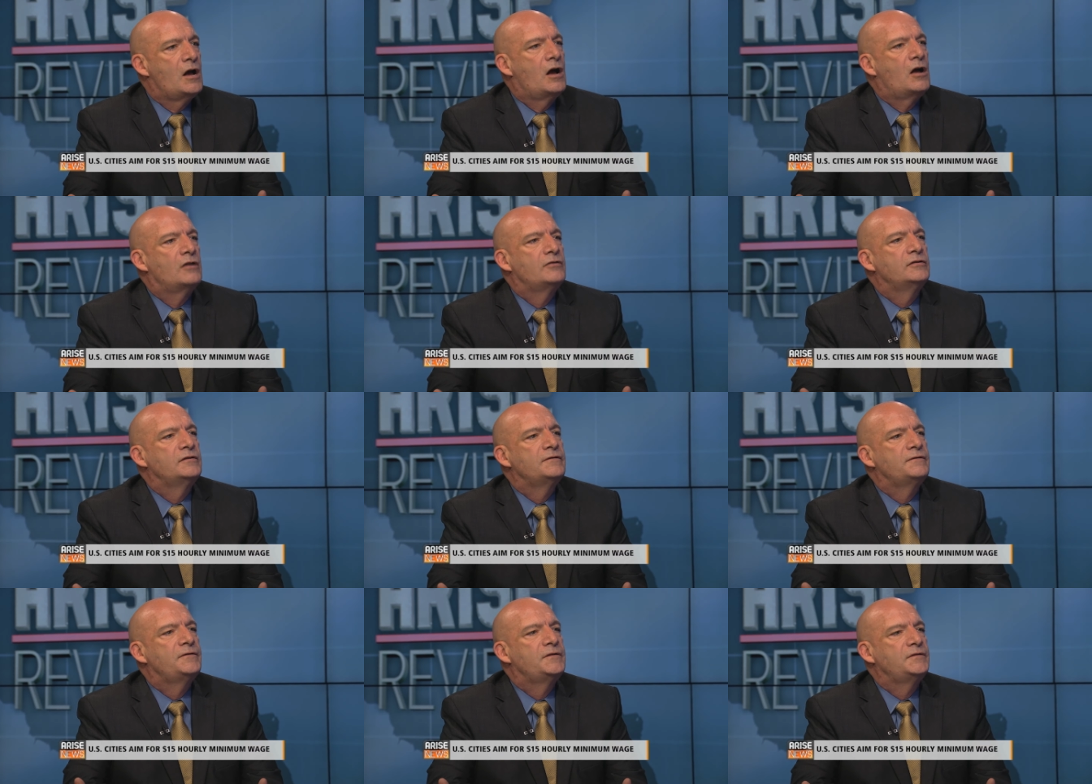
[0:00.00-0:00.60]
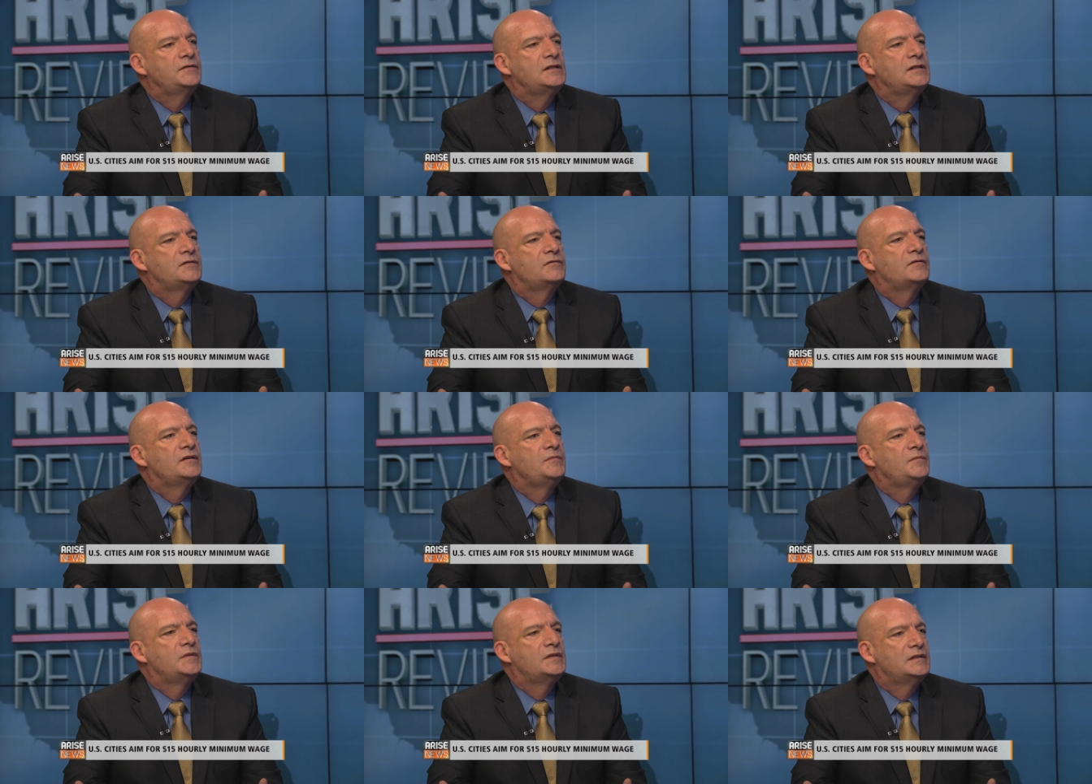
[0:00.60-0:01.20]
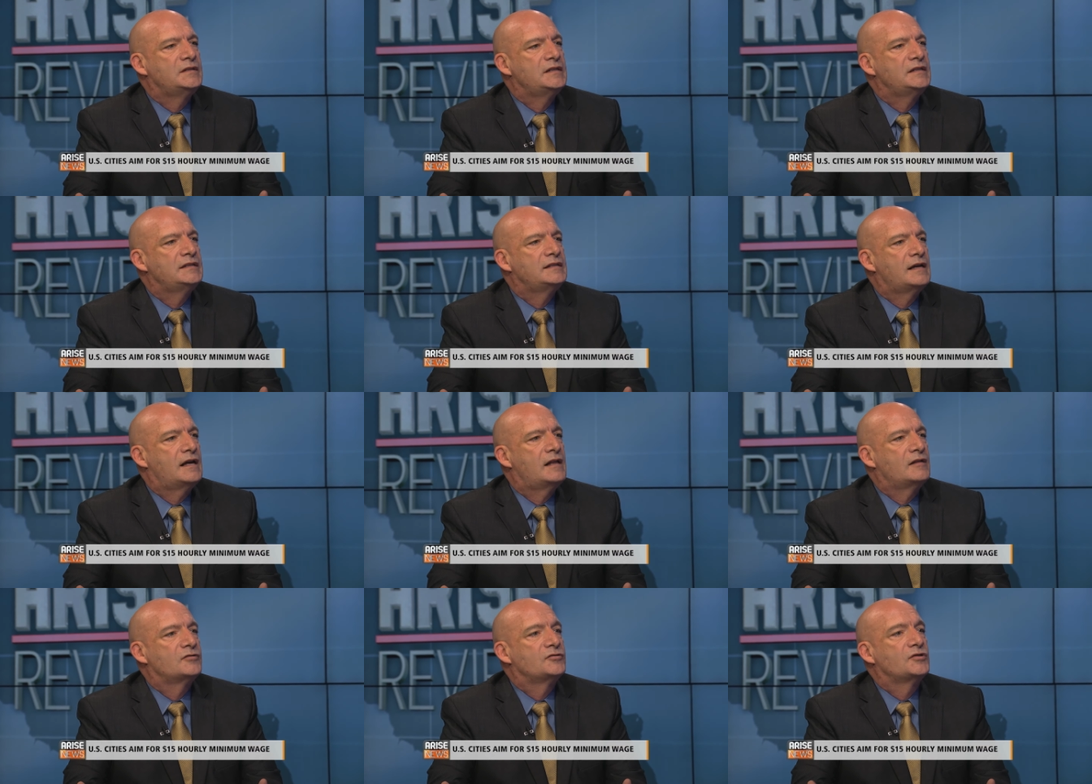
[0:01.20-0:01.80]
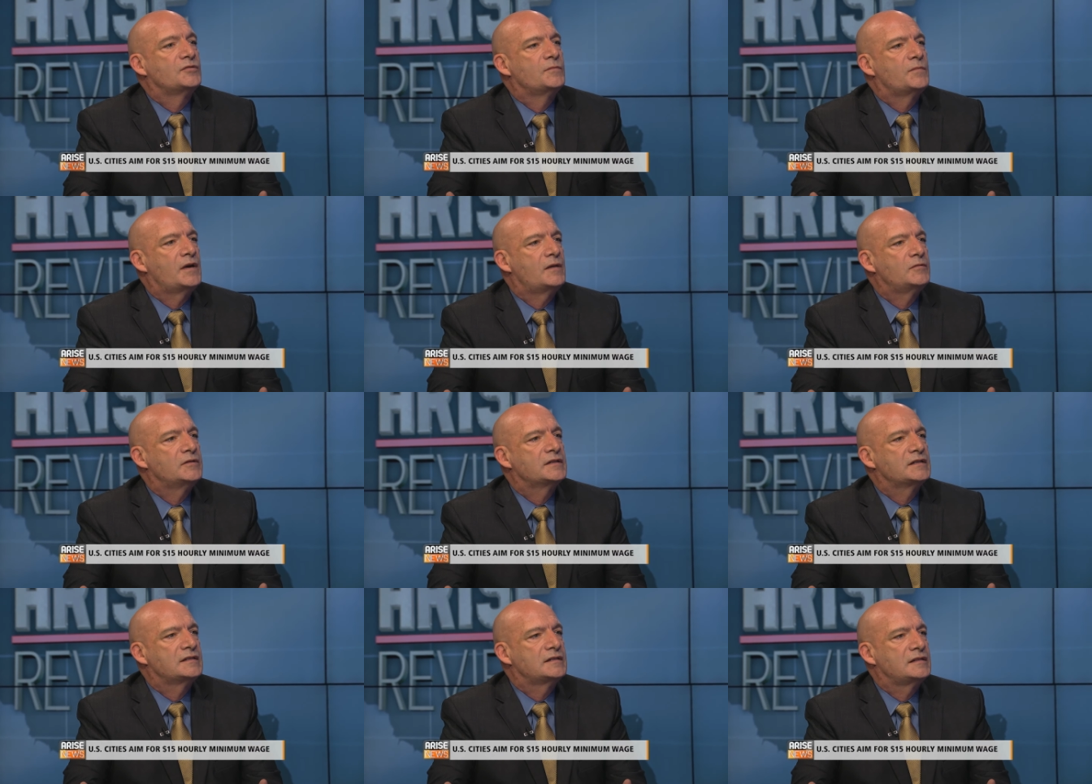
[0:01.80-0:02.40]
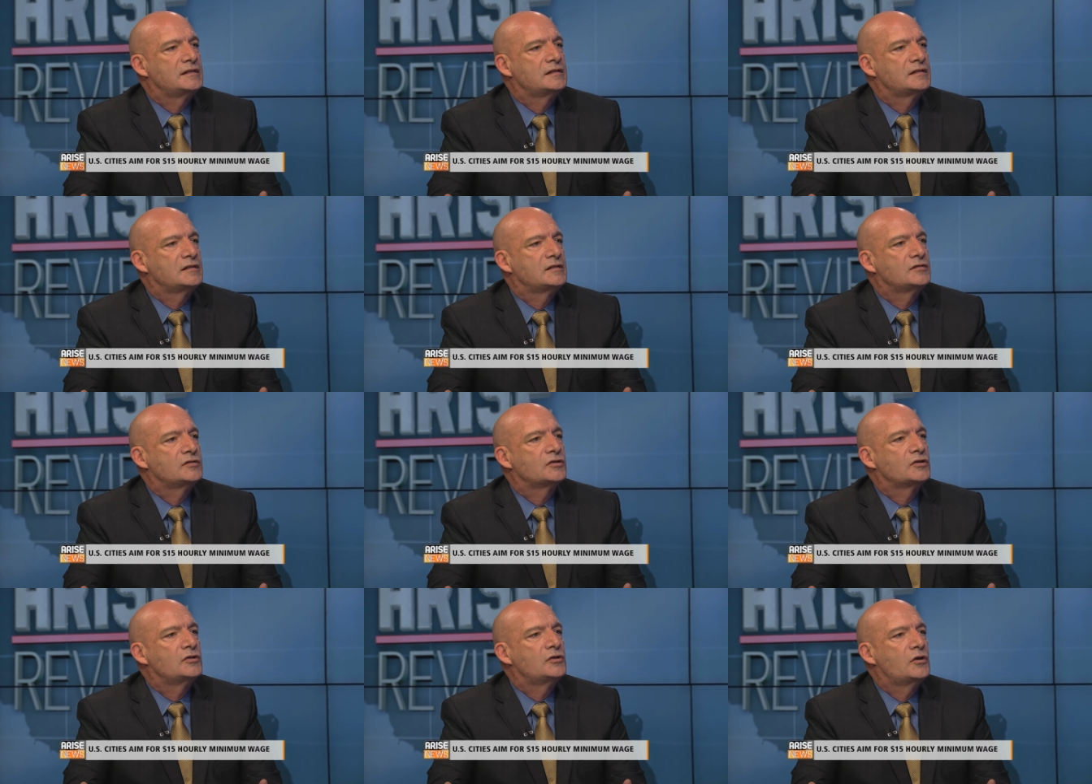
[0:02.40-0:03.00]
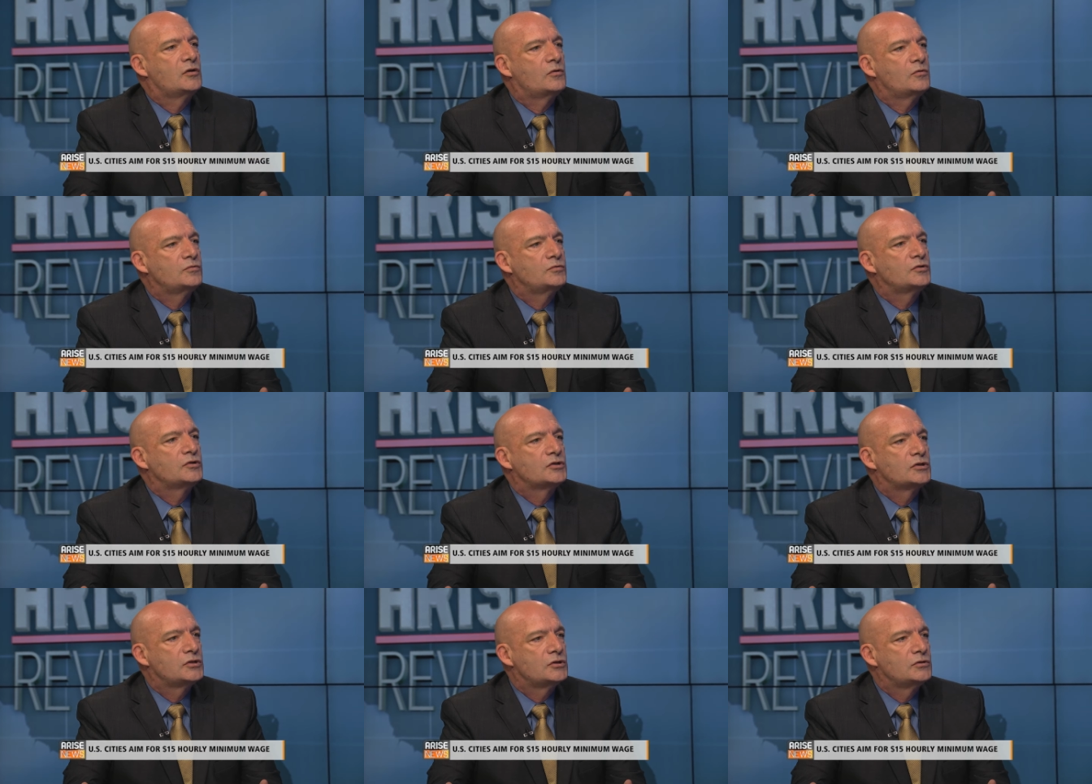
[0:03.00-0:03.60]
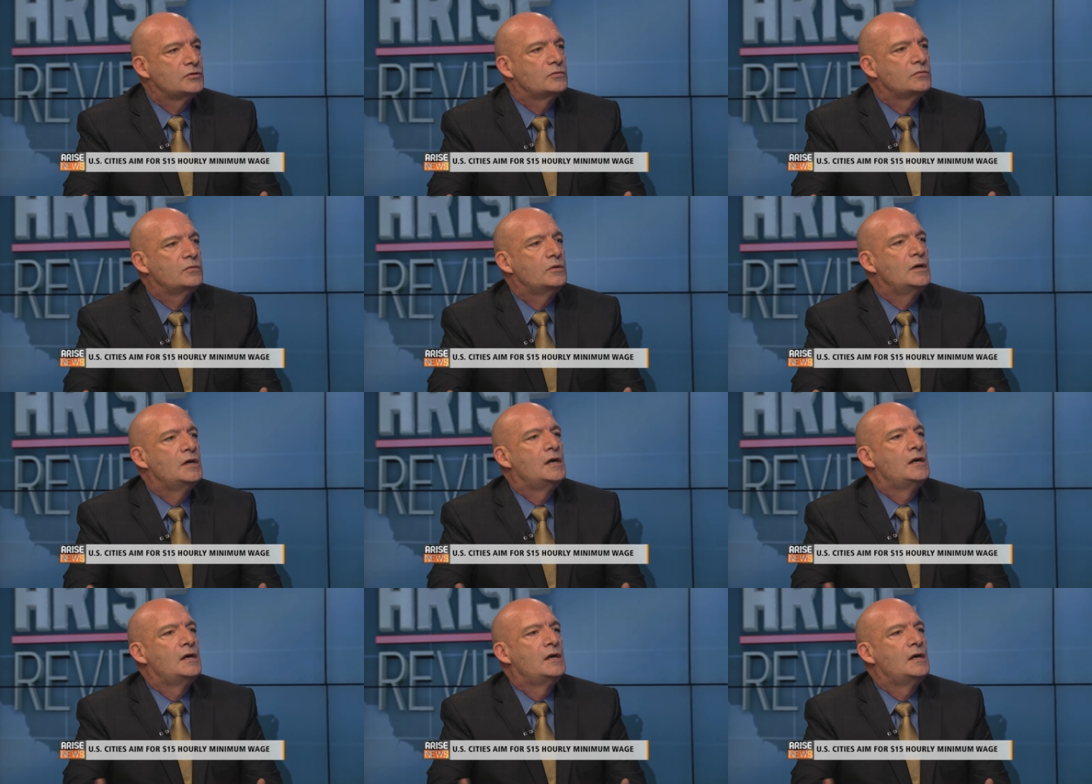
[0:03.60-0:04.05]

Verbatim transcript: $153 billion in public assistance goes to